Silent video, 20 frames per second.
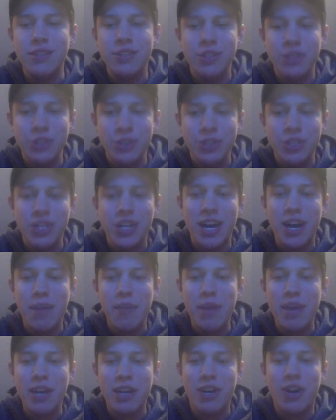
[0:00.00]
Nuge and I
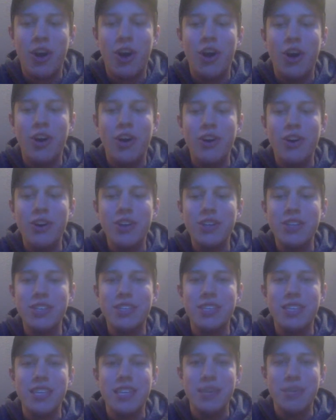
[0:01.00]
made a call
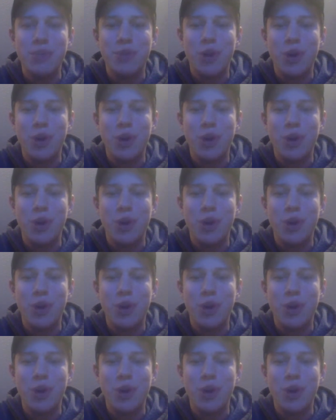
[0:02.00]
to keep